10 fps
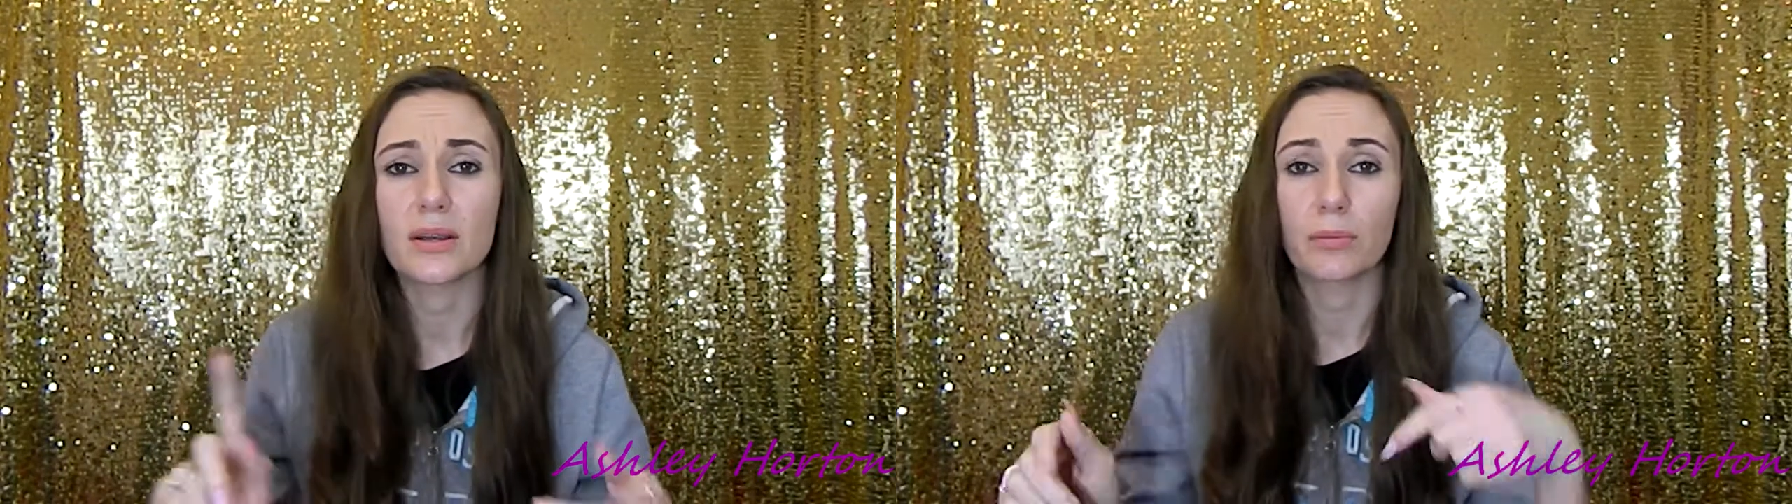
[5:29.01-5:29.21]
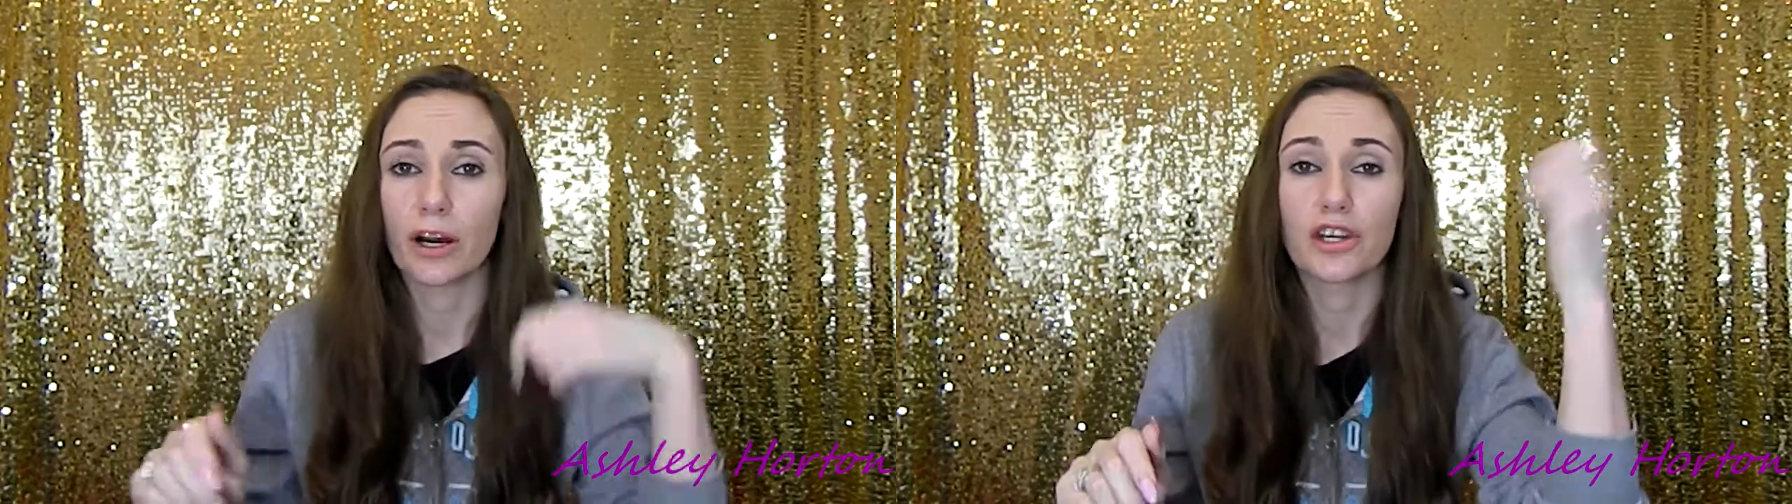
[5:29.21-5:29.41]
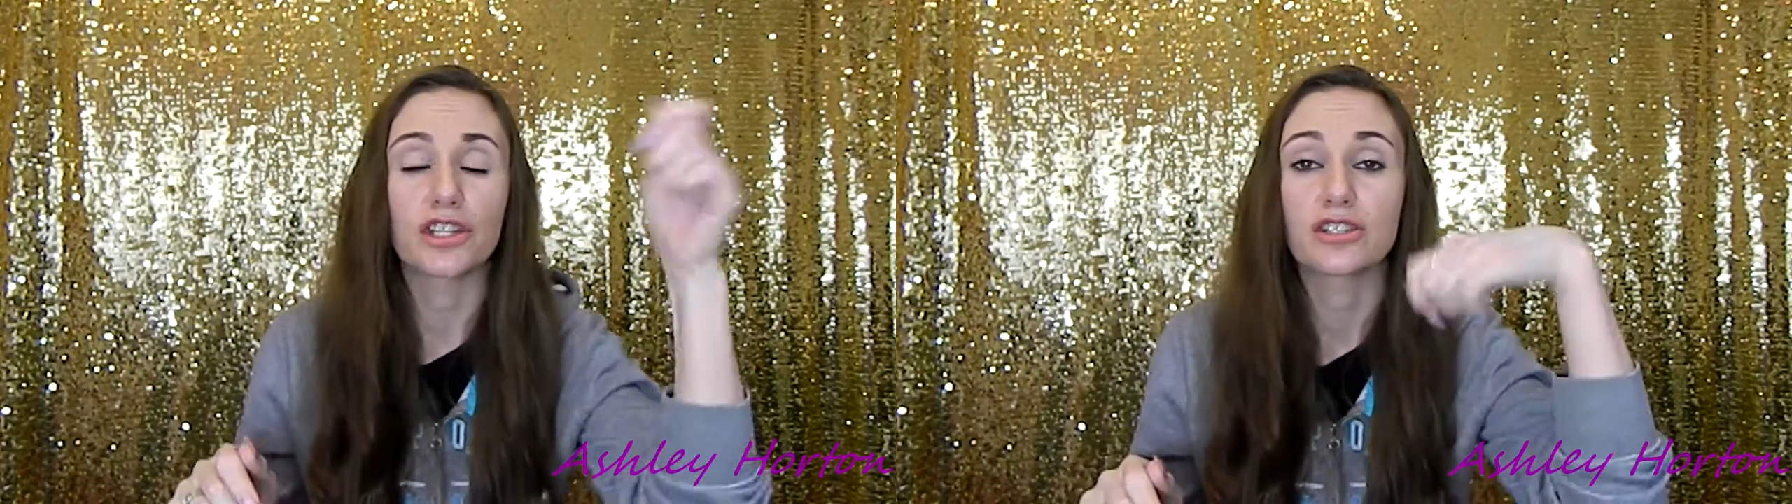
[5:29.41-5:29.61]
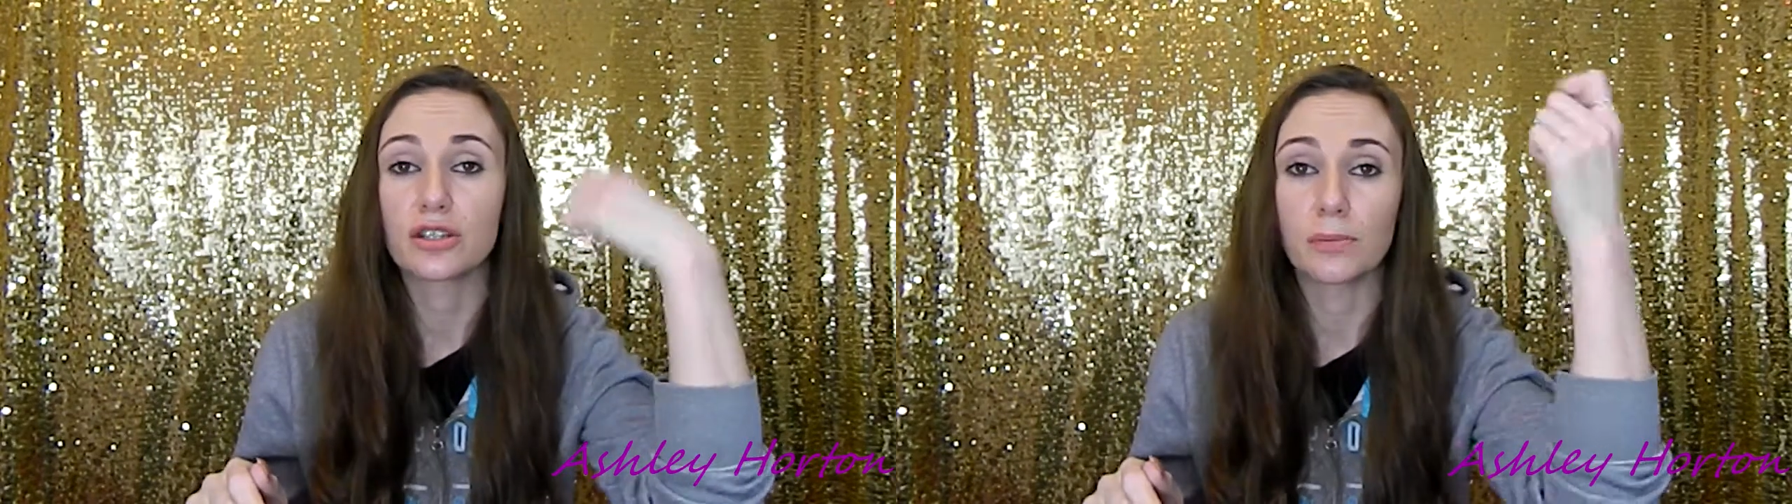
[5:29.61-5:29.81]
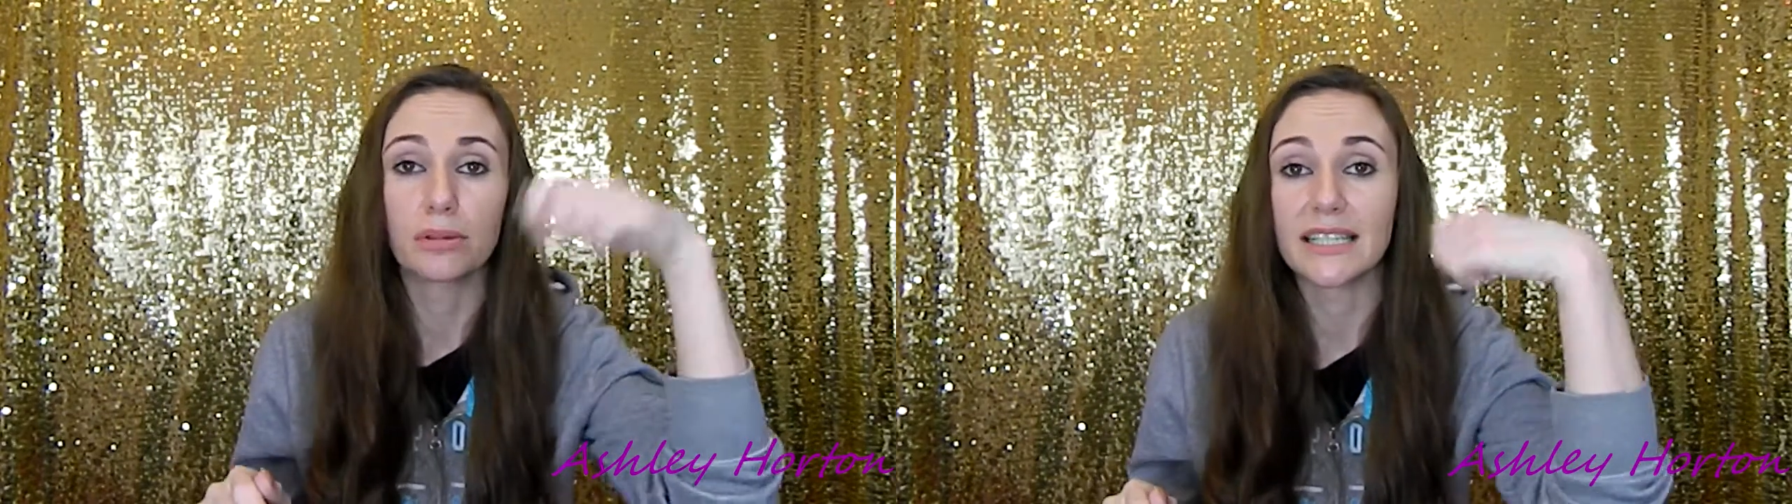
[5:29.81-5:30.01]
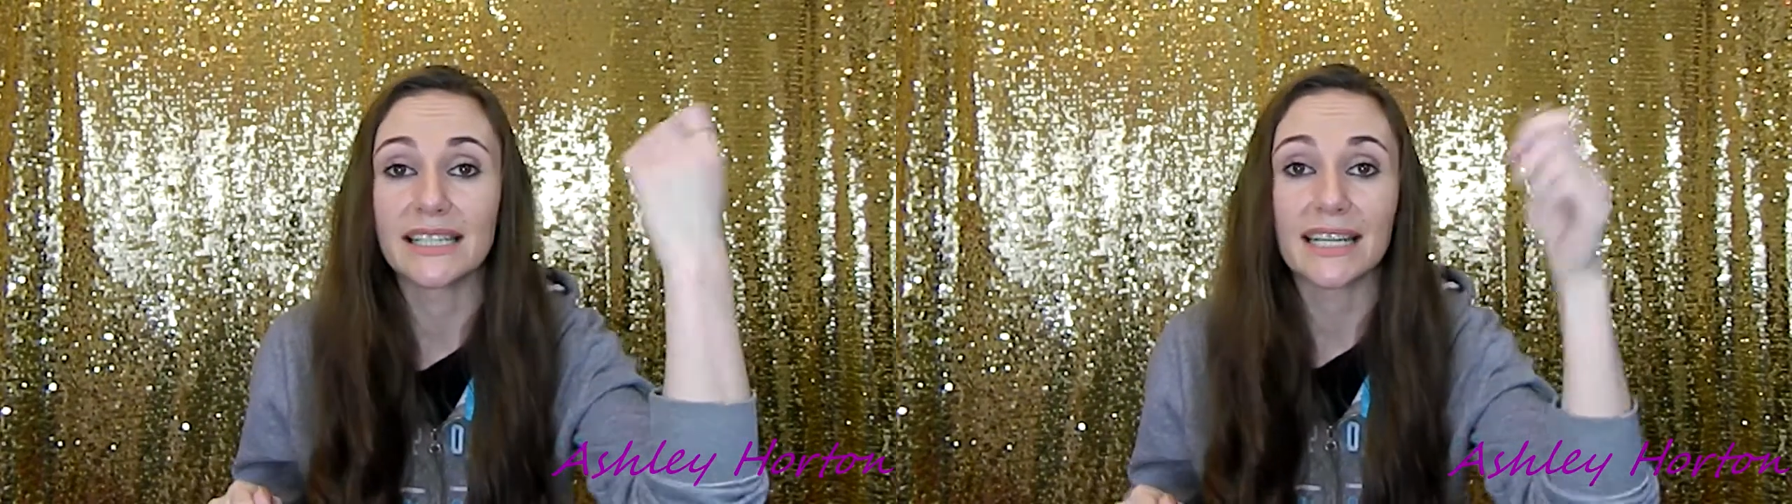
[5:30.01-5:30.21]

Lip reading: a brush to blend